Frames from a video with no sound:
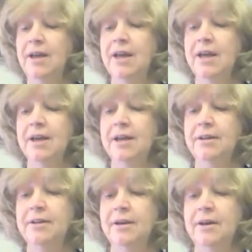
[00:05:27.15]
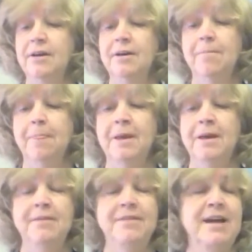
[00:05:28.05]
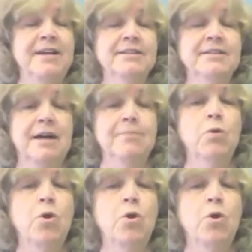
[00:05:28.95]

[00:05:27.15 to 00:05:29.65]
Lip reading: And that is, I'm no